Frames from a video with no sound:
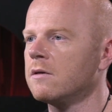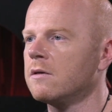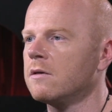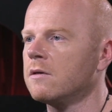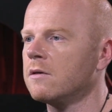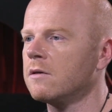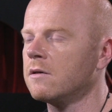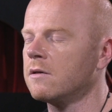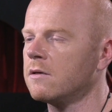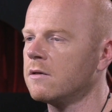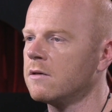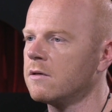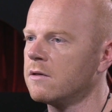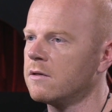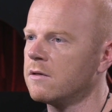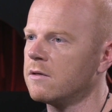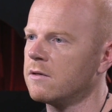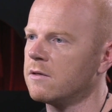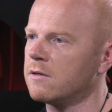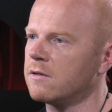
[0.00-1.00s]
Right? She
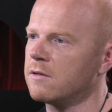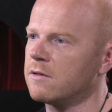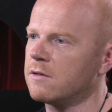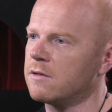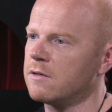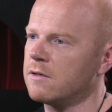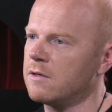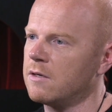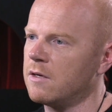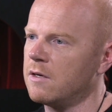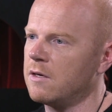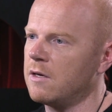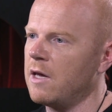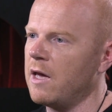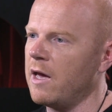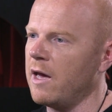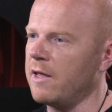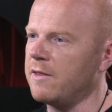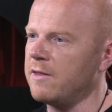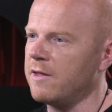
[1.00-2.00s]
needs it.
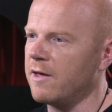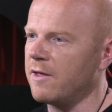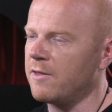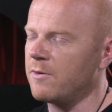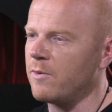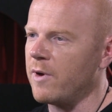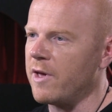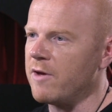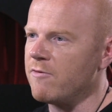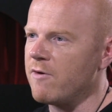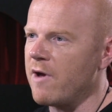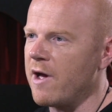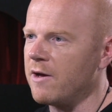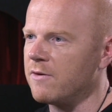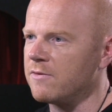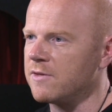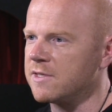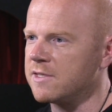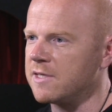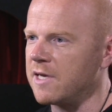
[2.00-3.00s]
And the other way
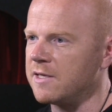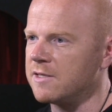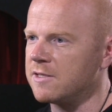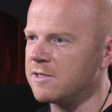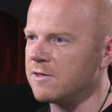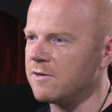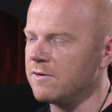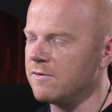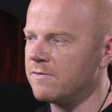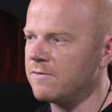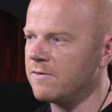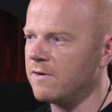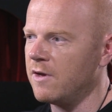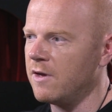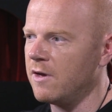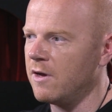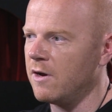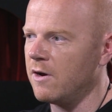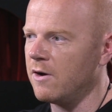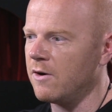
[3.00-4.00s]
around, the sense of,
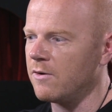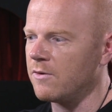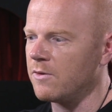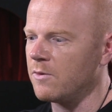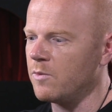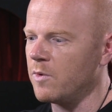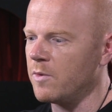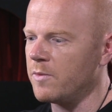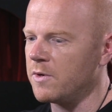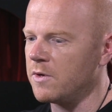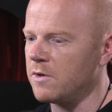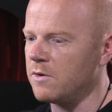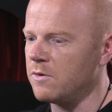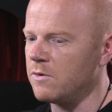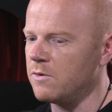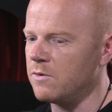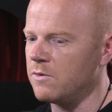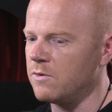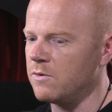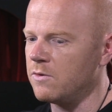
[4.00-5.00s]
oh, the woman
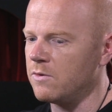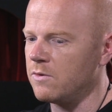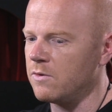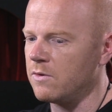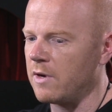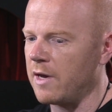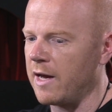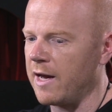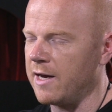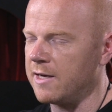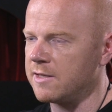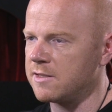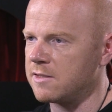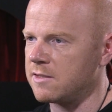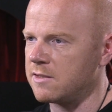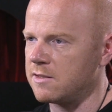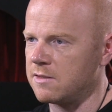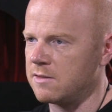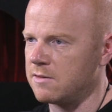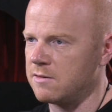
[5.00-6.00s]
who
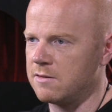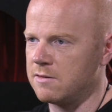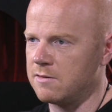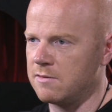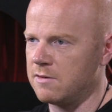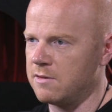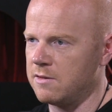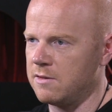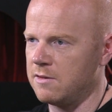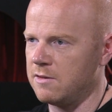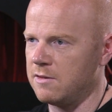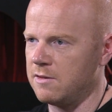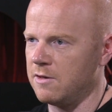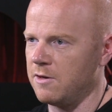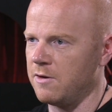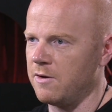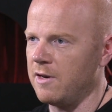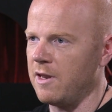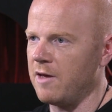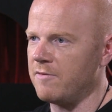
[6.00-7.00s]
has, you
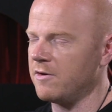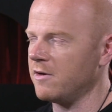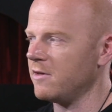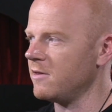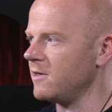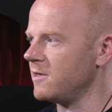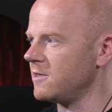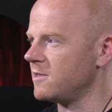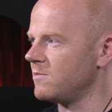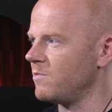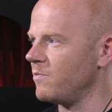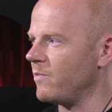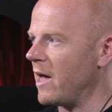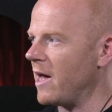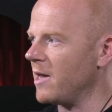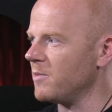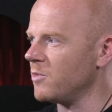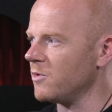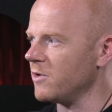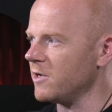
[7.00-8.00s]
know, a lover, this
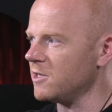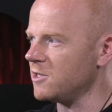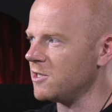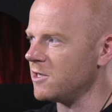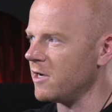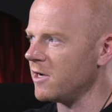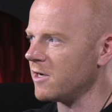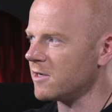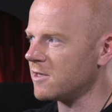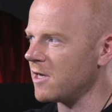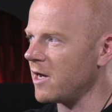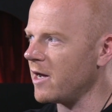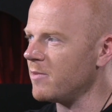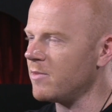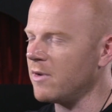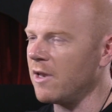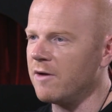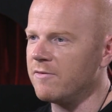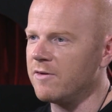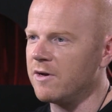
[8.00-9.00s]
bad boy jerk
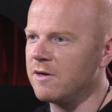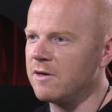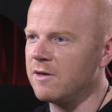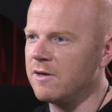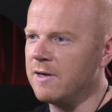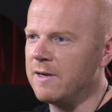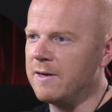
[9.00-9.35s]
type lover,